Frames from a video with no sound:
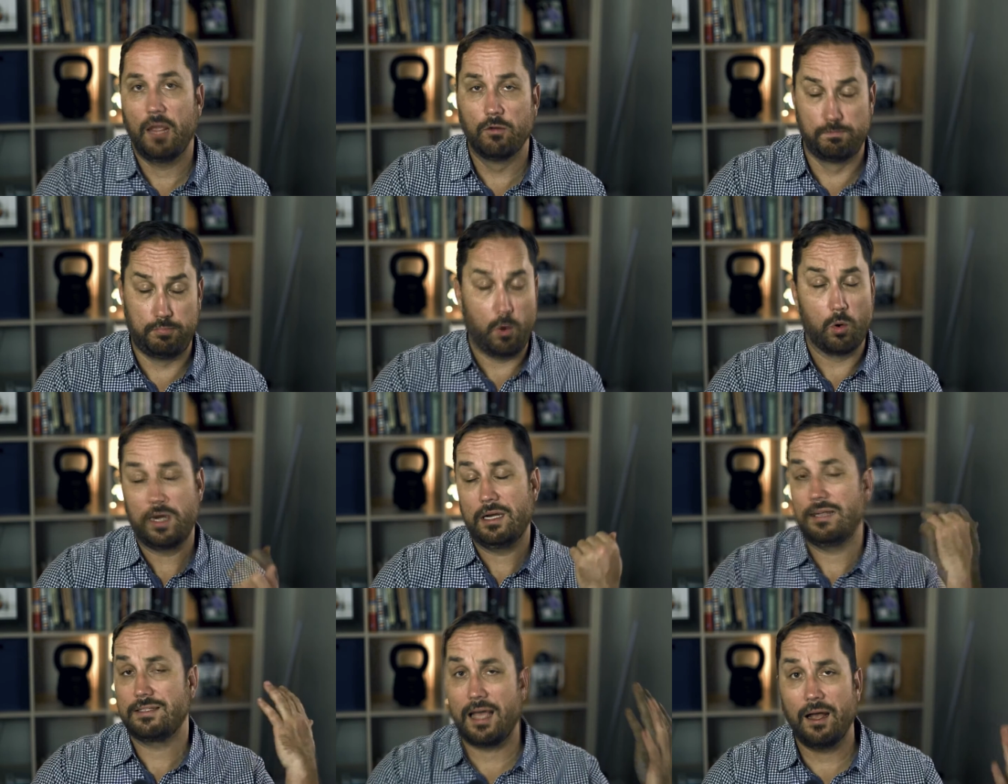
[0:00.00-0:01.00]
It was
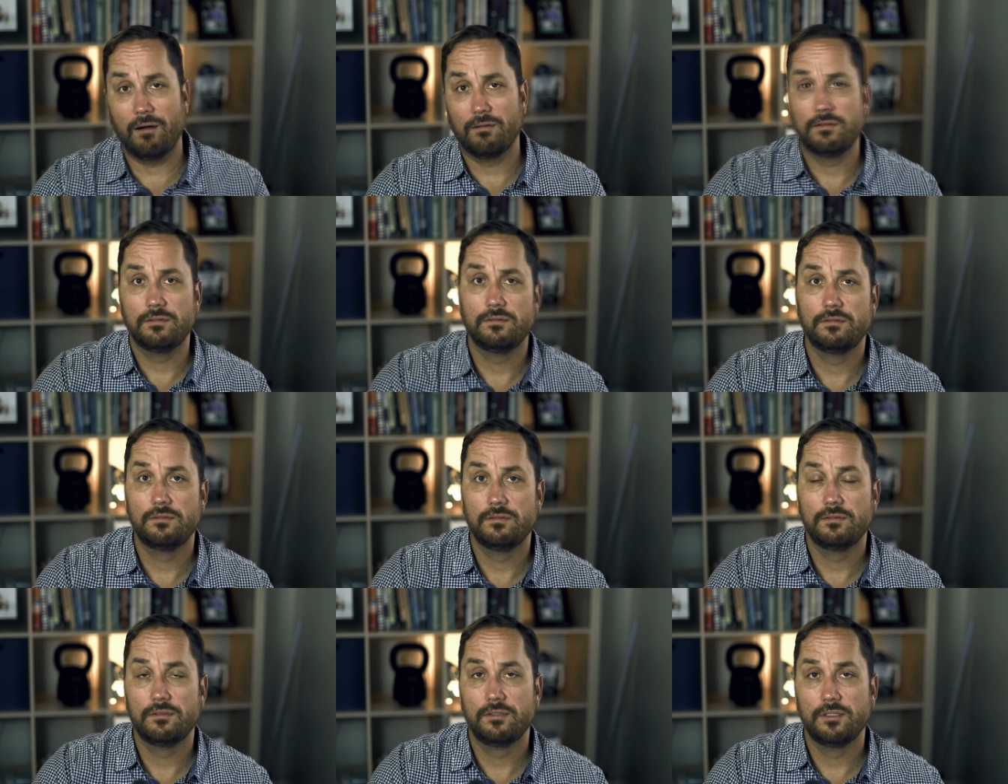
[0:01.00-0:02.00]
boring as hell,
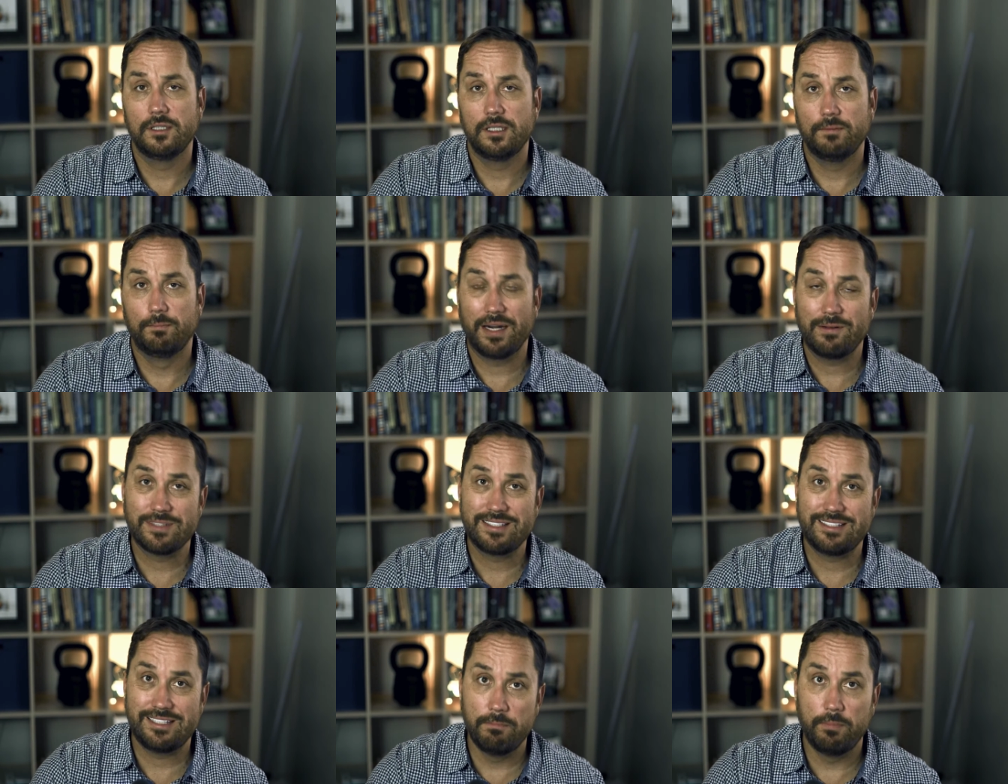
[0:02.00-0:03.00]
but it
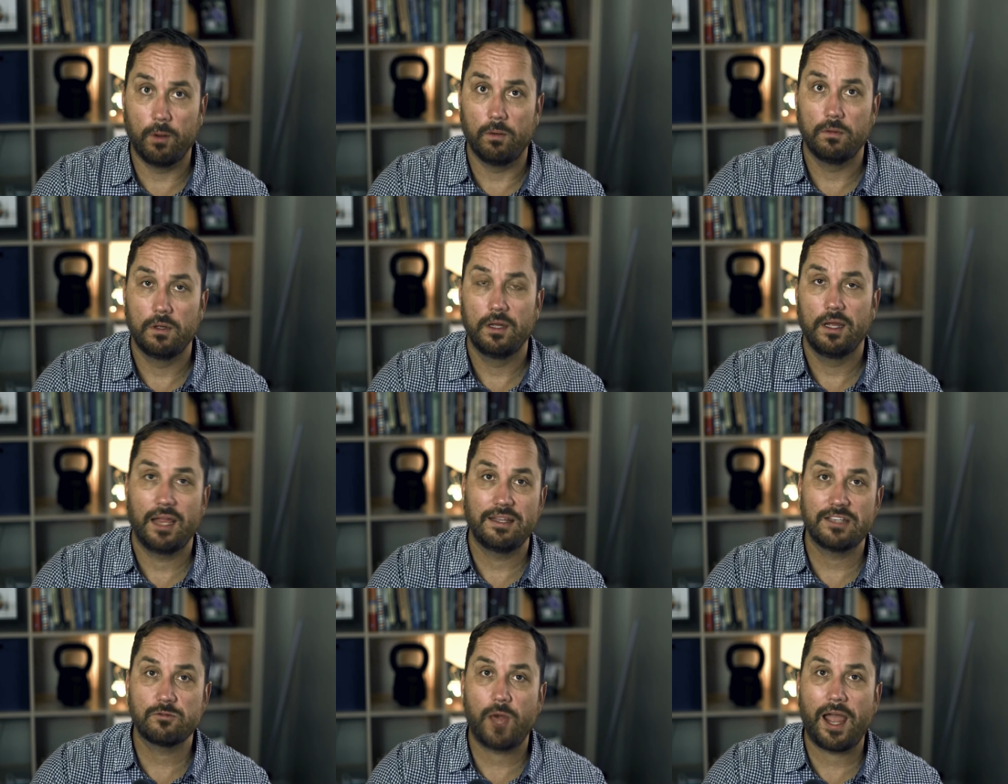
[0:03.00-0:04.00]
was simple.
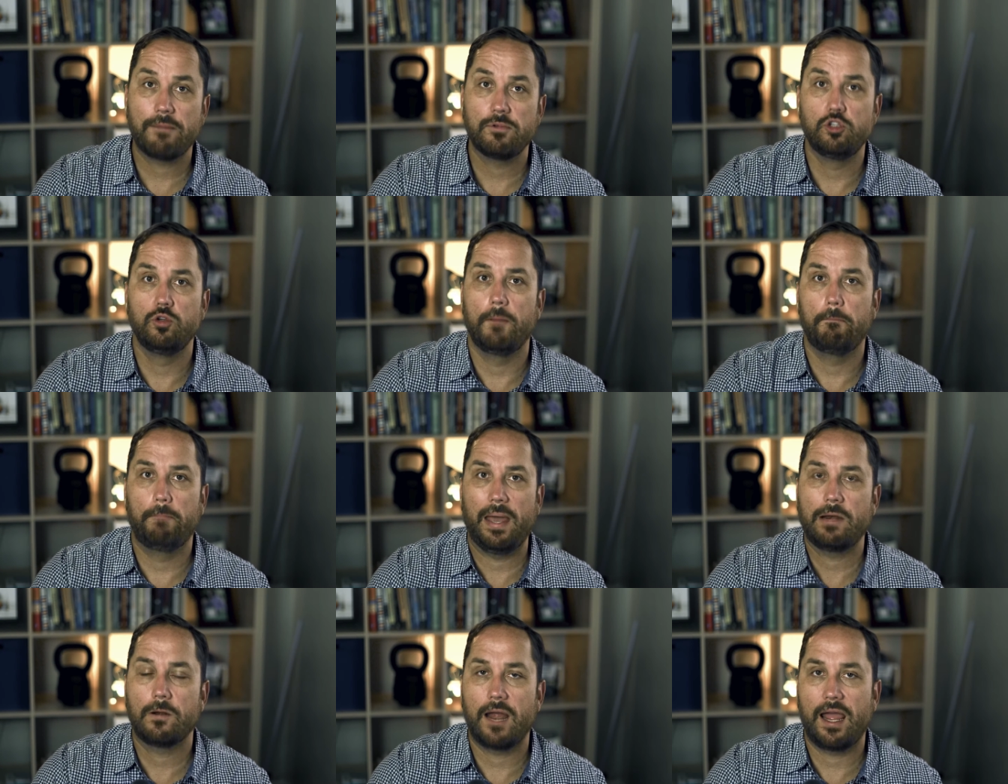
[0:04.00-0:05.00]
And guess what happens? You get
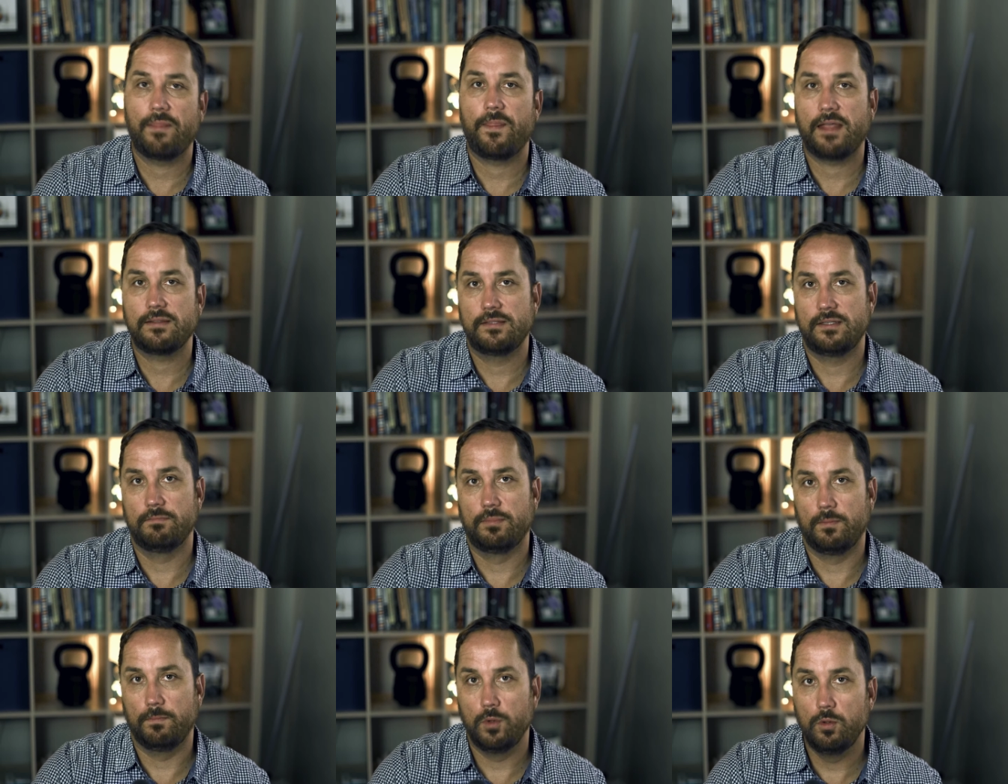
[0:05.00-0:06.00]
better at that
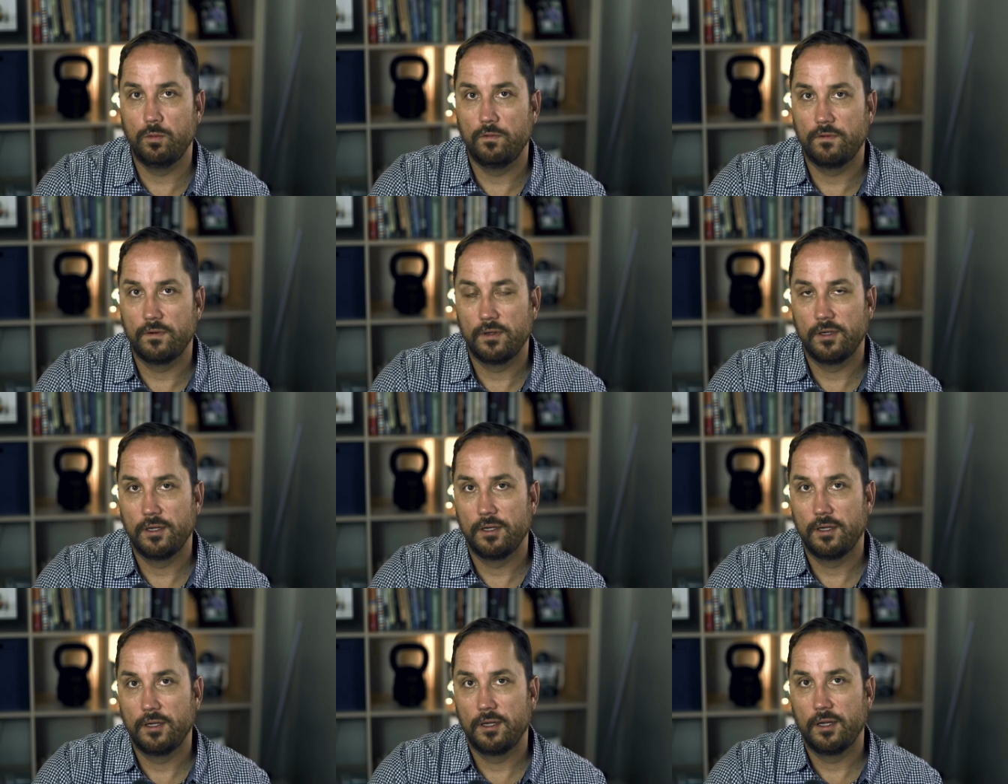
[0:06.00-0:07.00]
simple move.
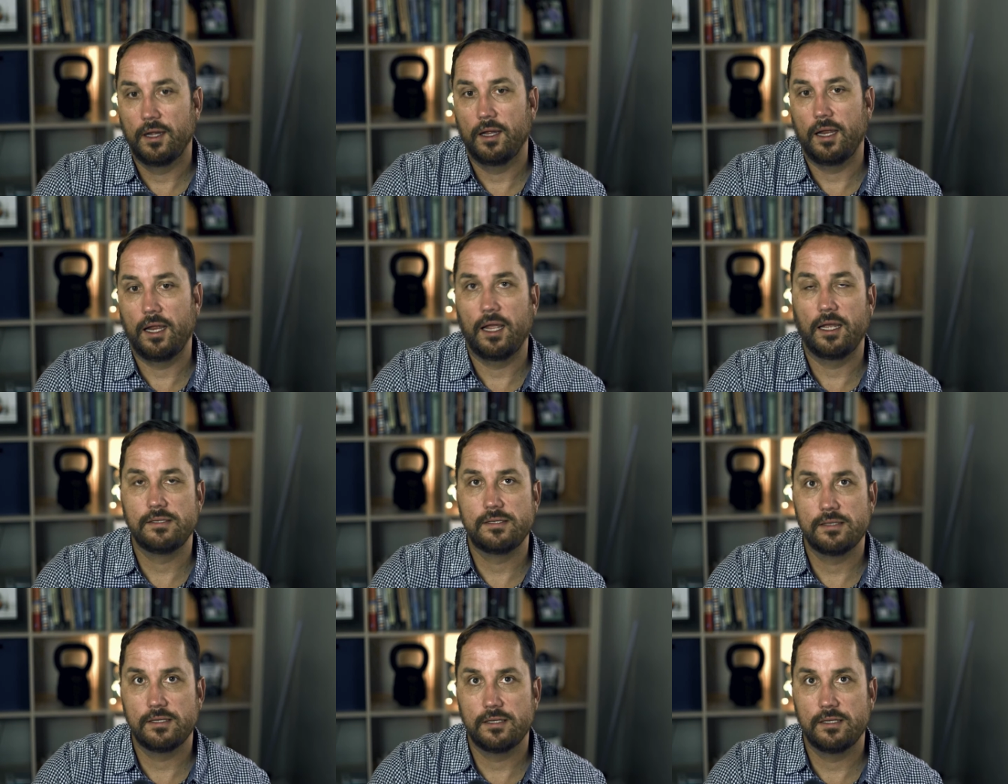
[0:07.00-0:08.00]

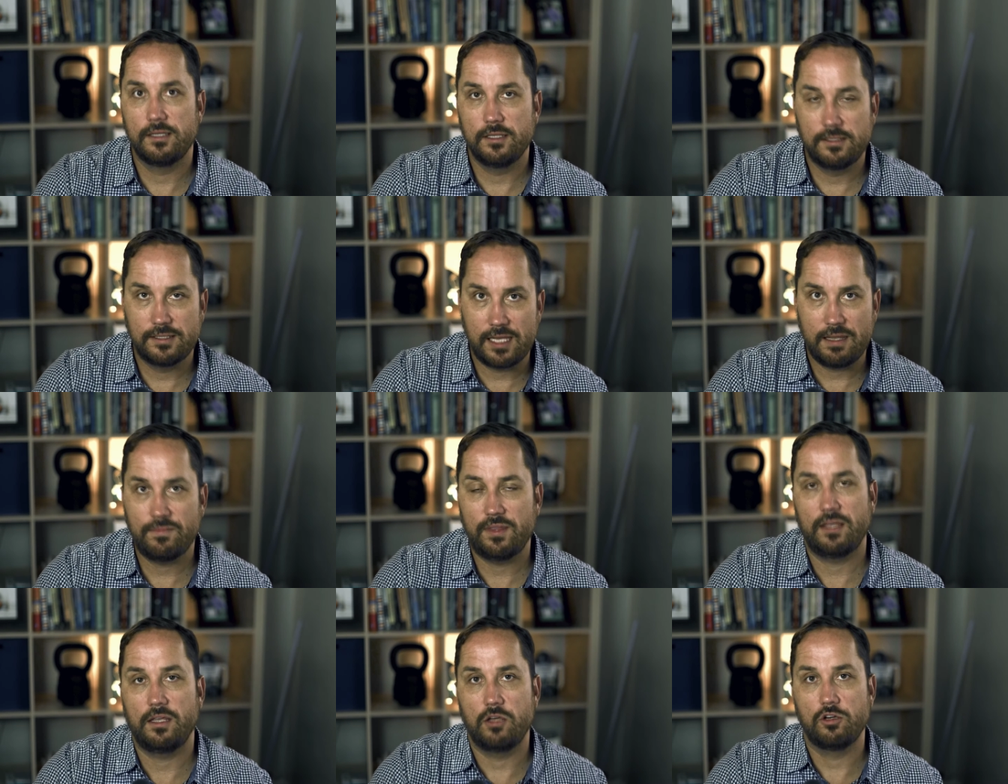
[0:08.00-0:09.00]
And same
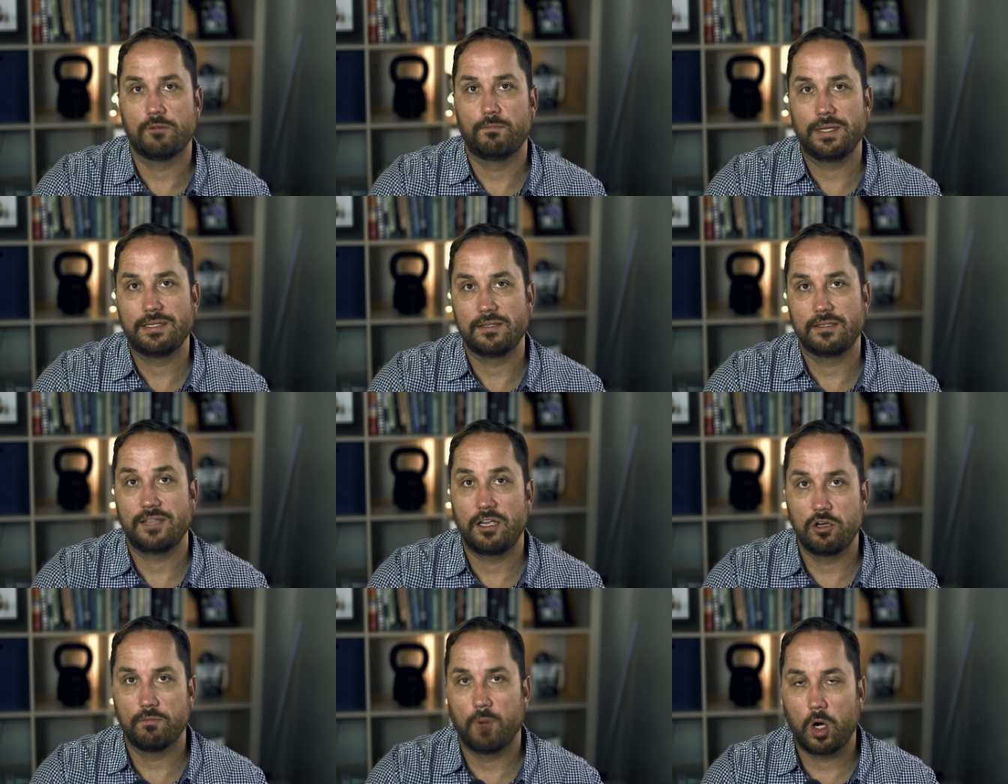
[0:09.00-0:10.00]
thing in your business
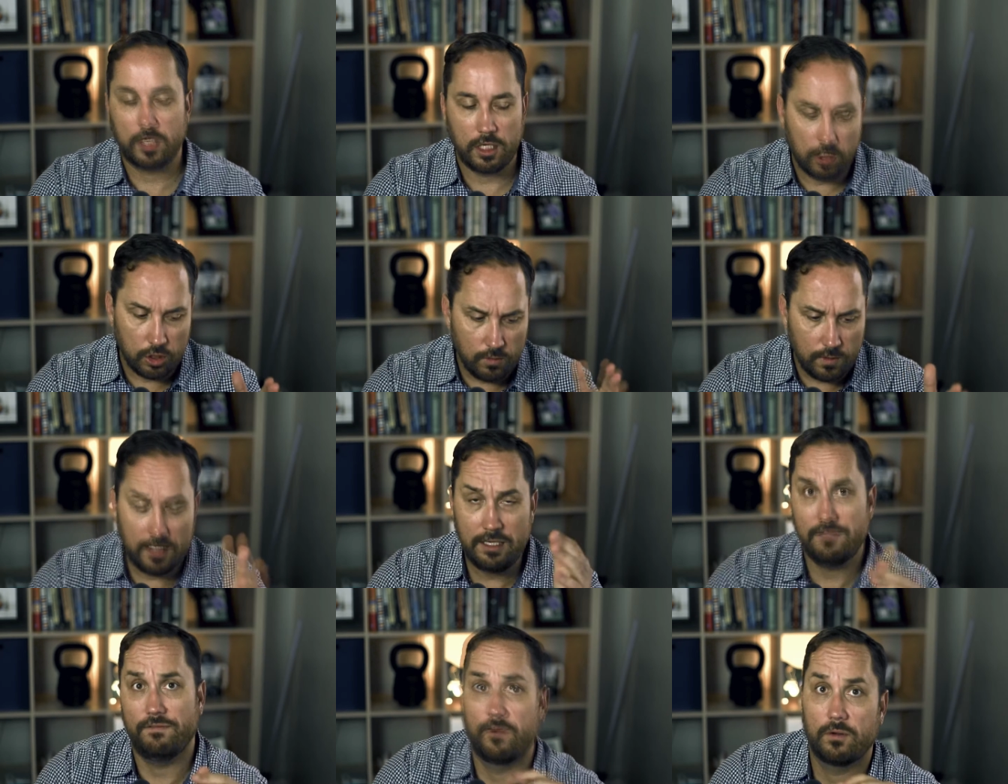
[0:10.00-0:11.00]
and your marketing. You
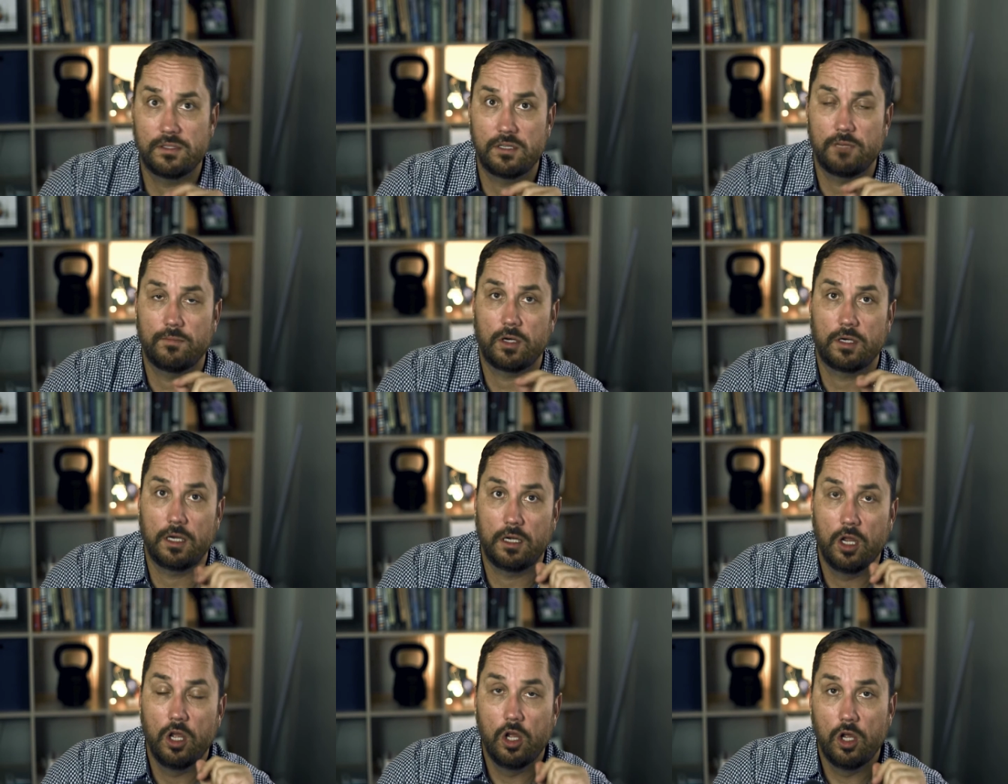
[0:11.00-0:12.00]
need to focus on your marketing.